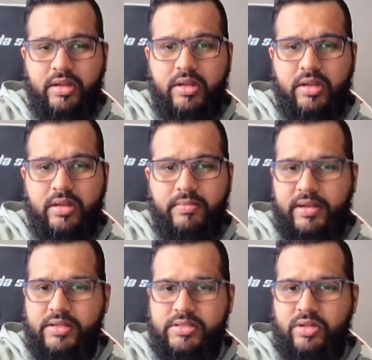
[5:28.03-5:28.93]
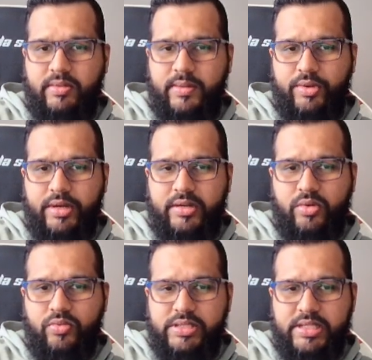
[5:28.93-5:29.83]
because all my opponent had to do
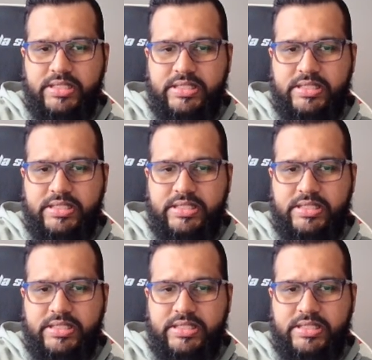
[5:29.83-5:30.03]
was this,